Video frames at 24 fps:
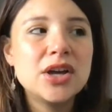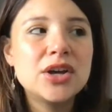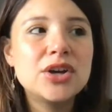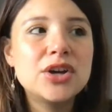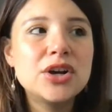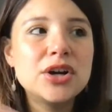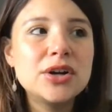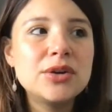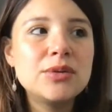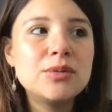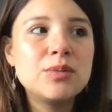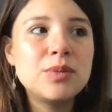
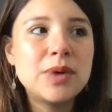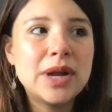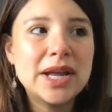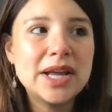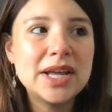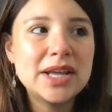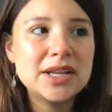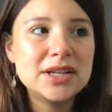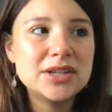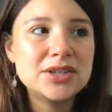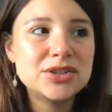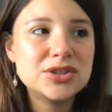good
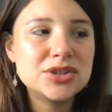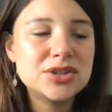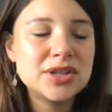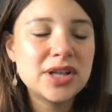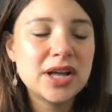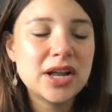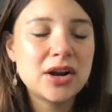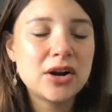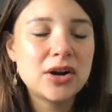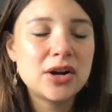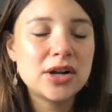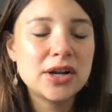range
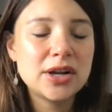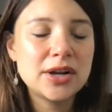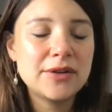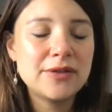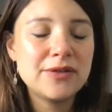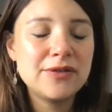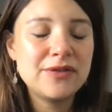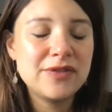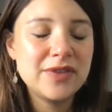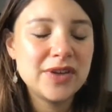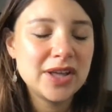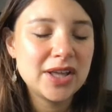that are going
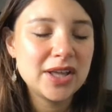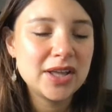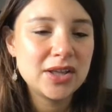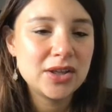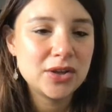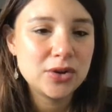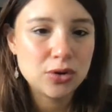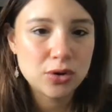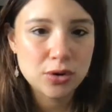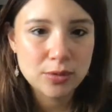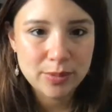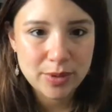to fit
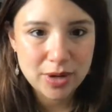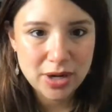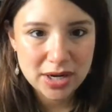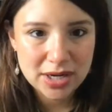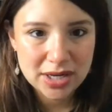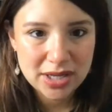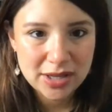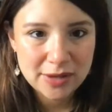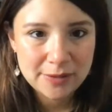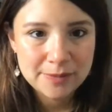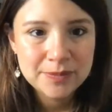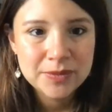your
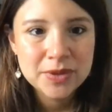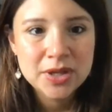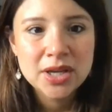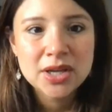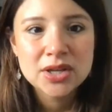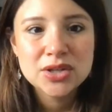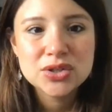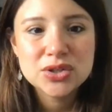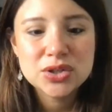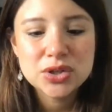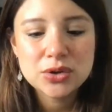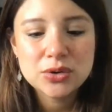body.
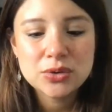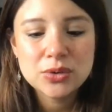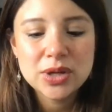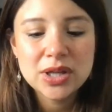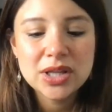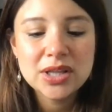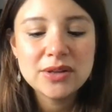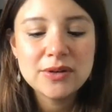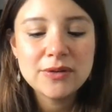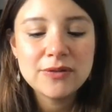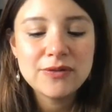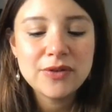So
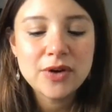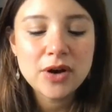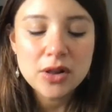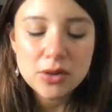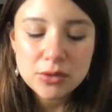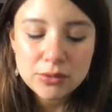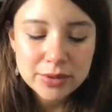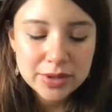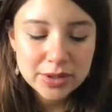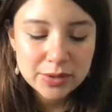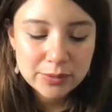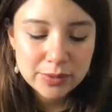in the
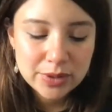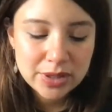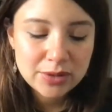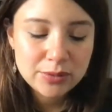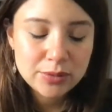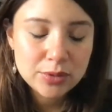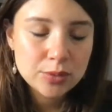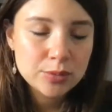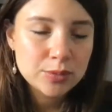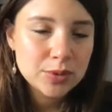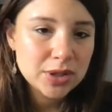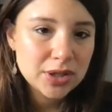following week,
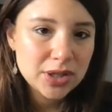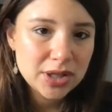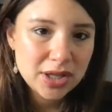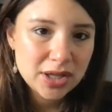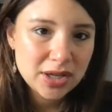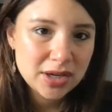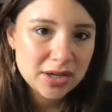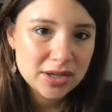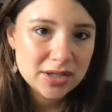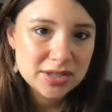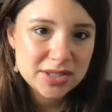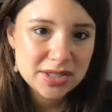we're really
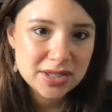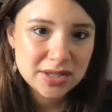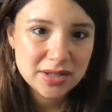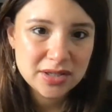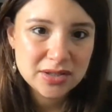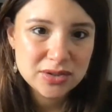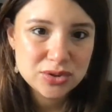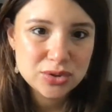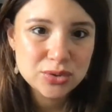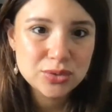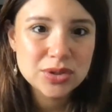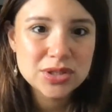going to
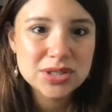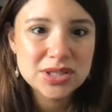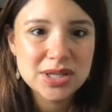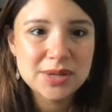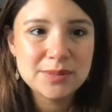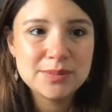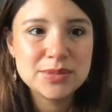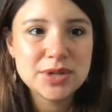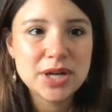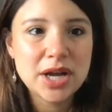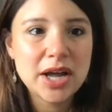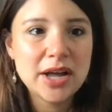do a
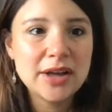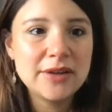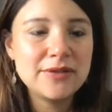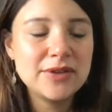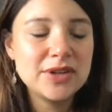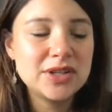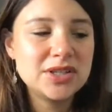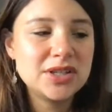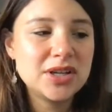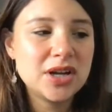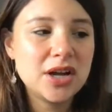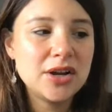deep dive
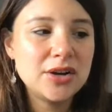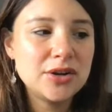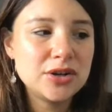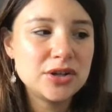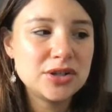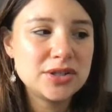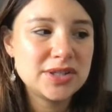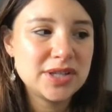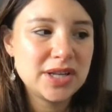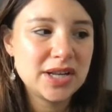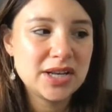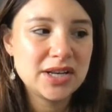into
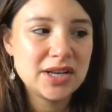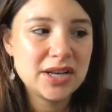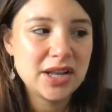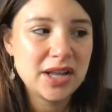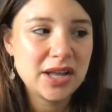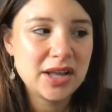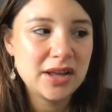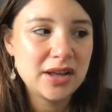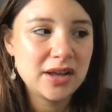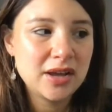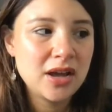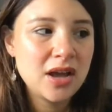
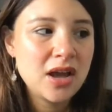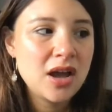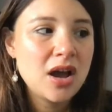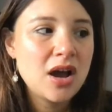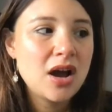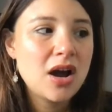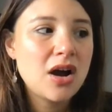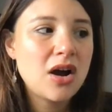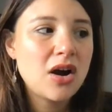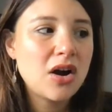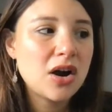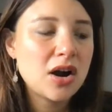understanding
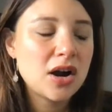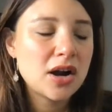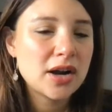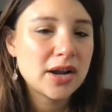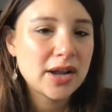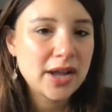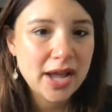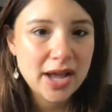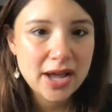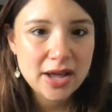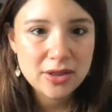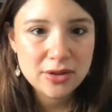our
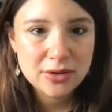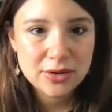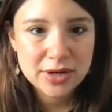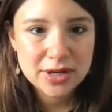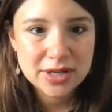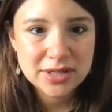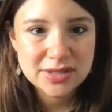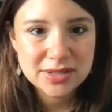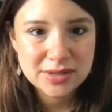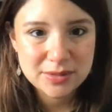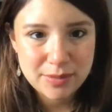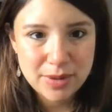
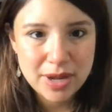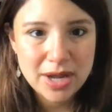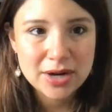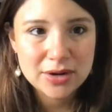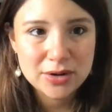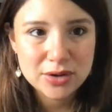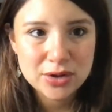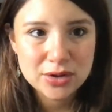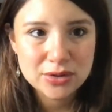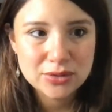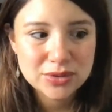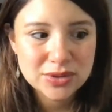calories and
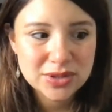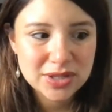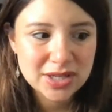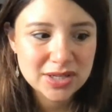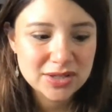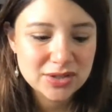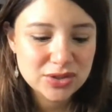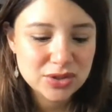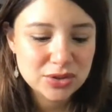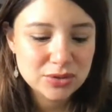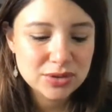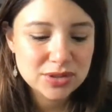macros.
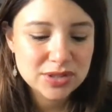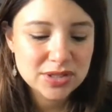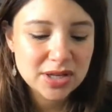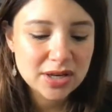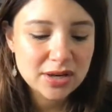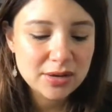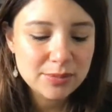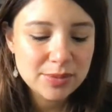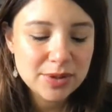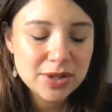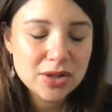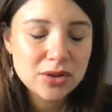And so it's
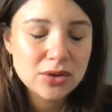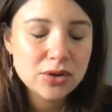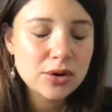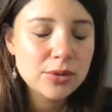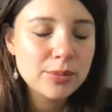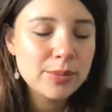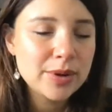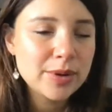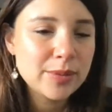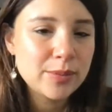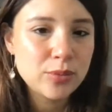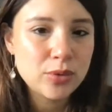going to be a
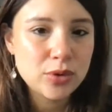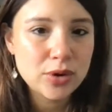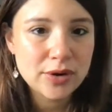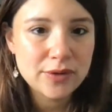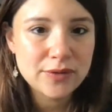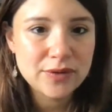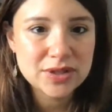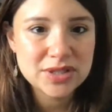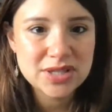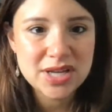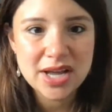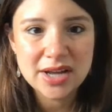little bit more
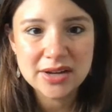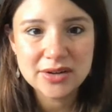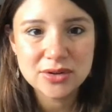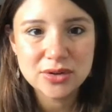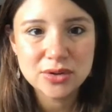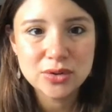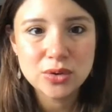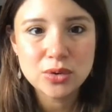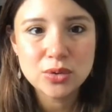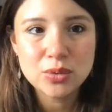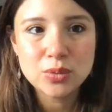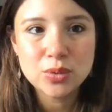of a
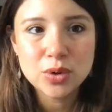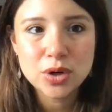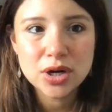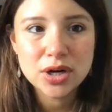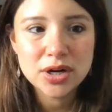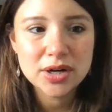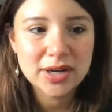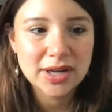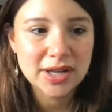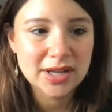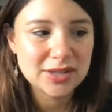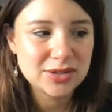technical work
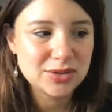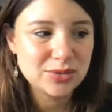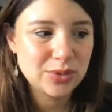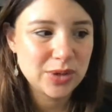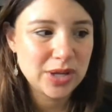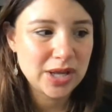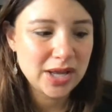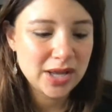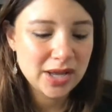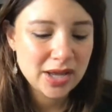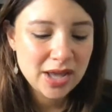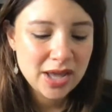next
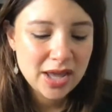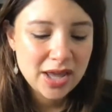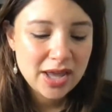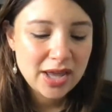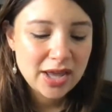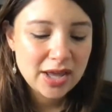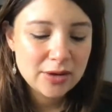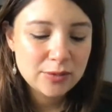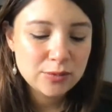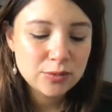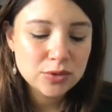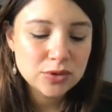week.
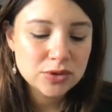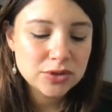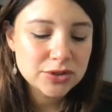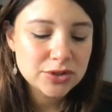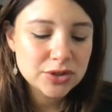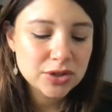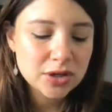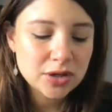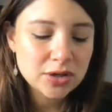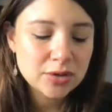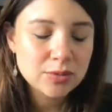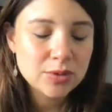And we'll
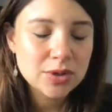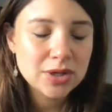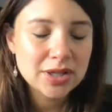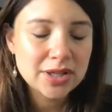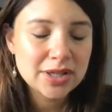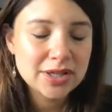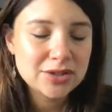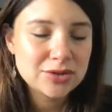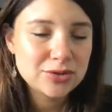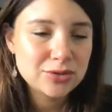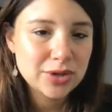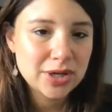start
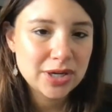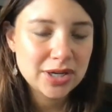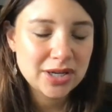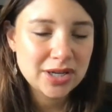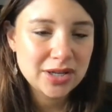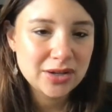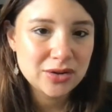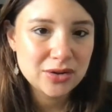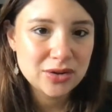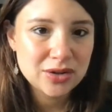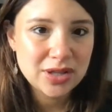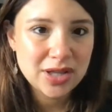really
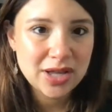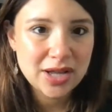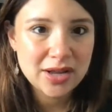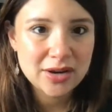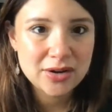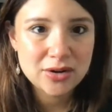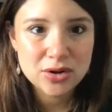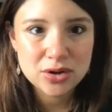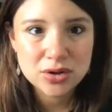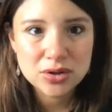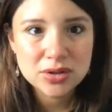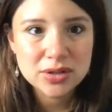training on
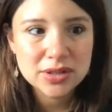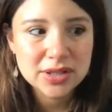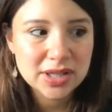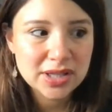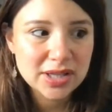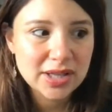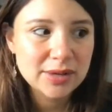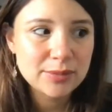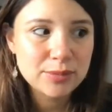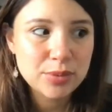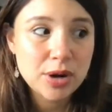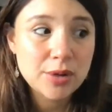that early,
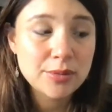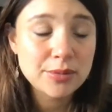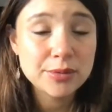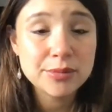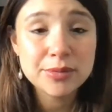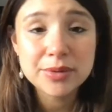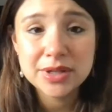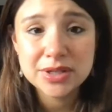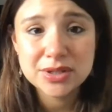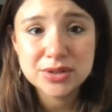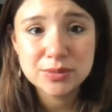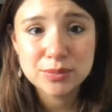like
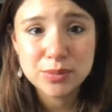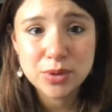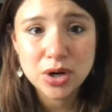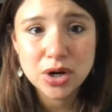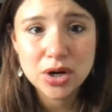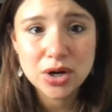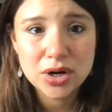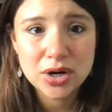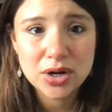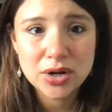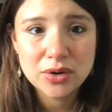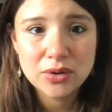probably
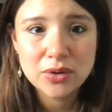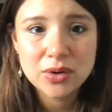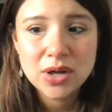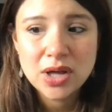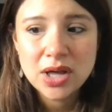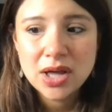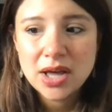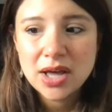tomorrow,